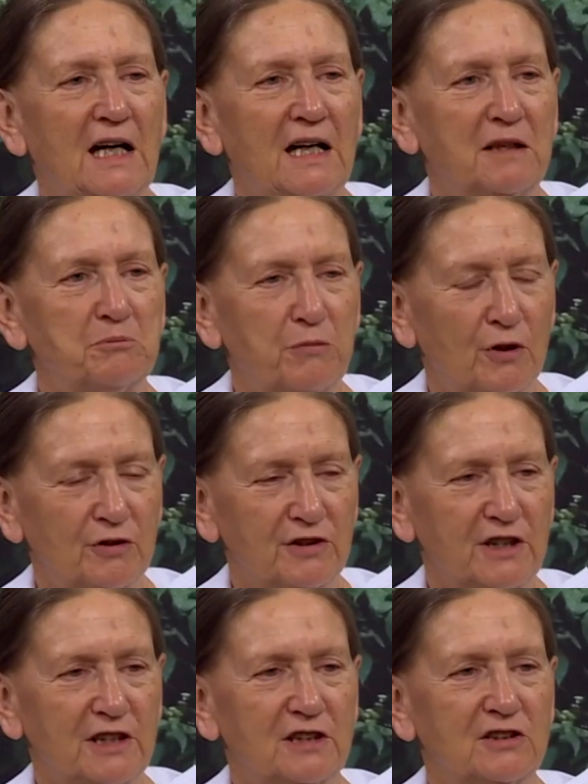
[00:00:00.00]
And
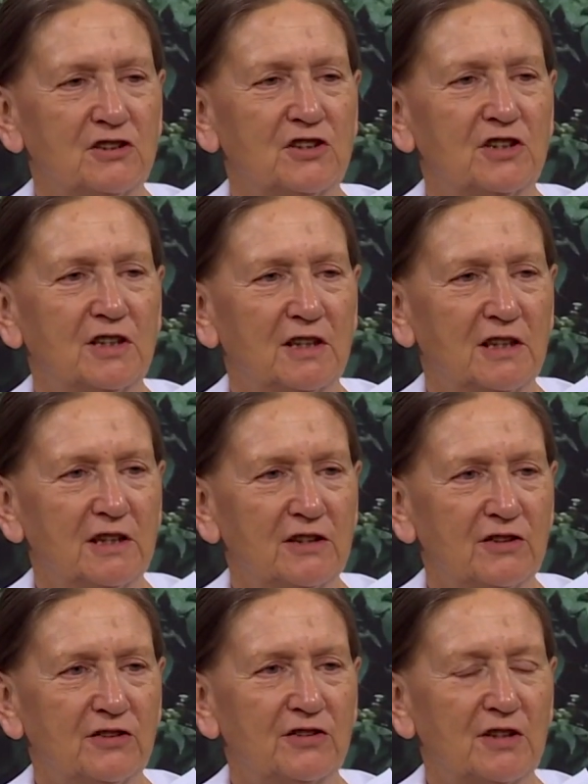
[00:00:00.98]
bondage
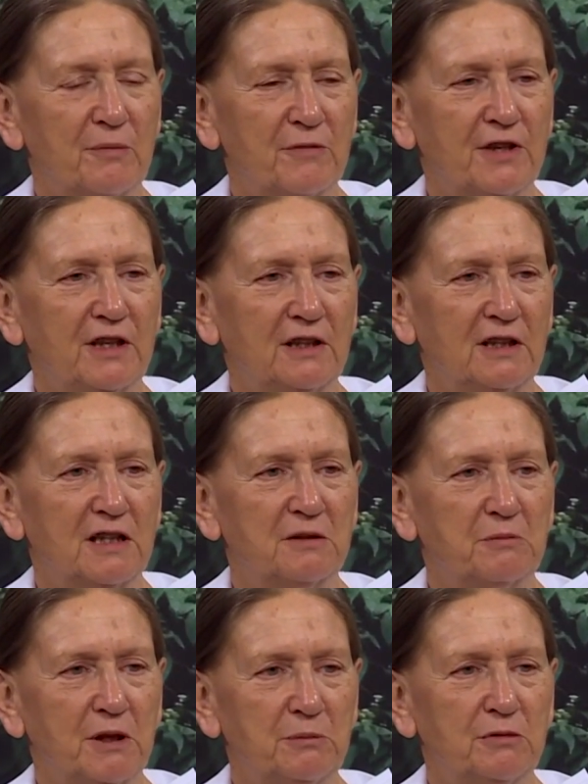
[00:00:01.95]
is something
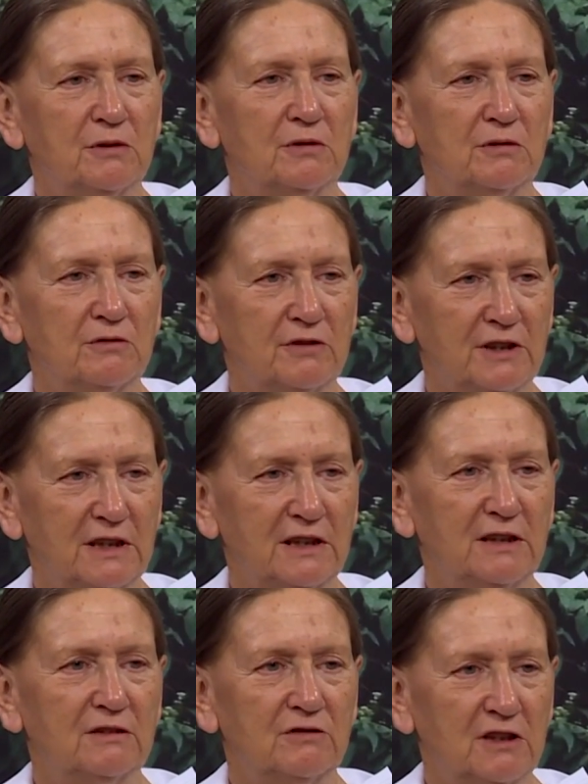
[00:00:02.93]
that people
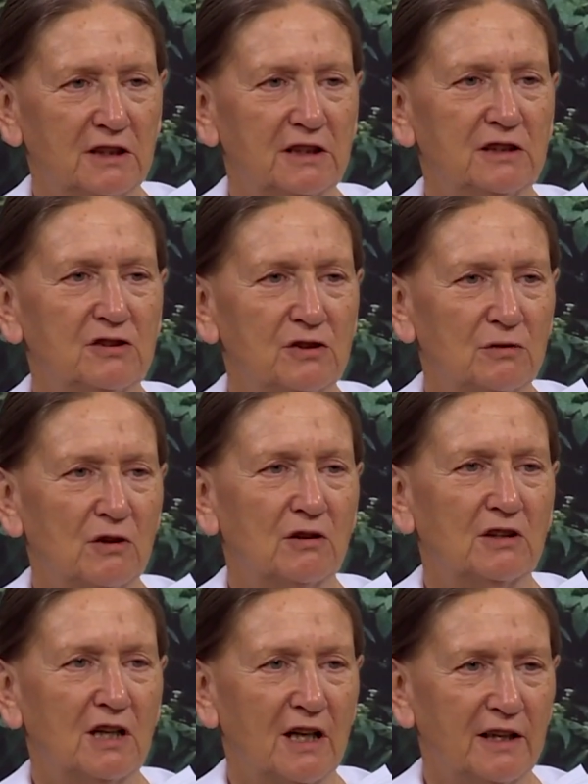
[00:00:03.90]
really do not
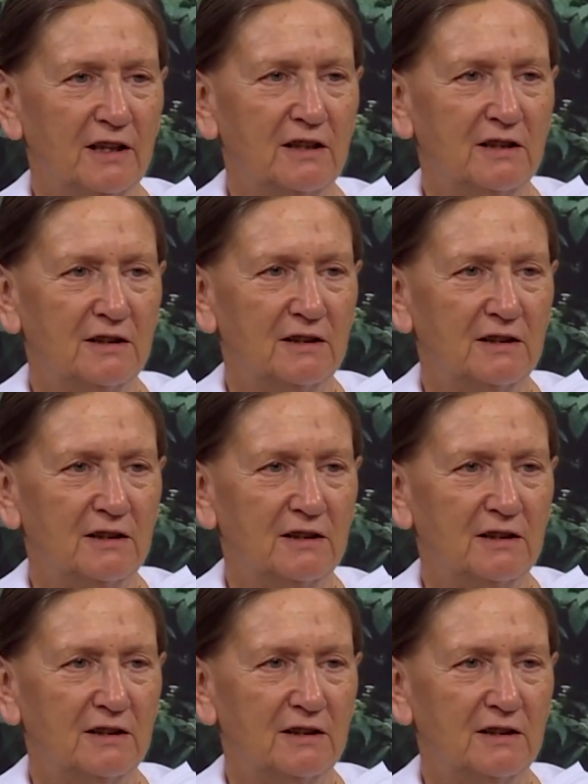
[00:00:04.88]
like.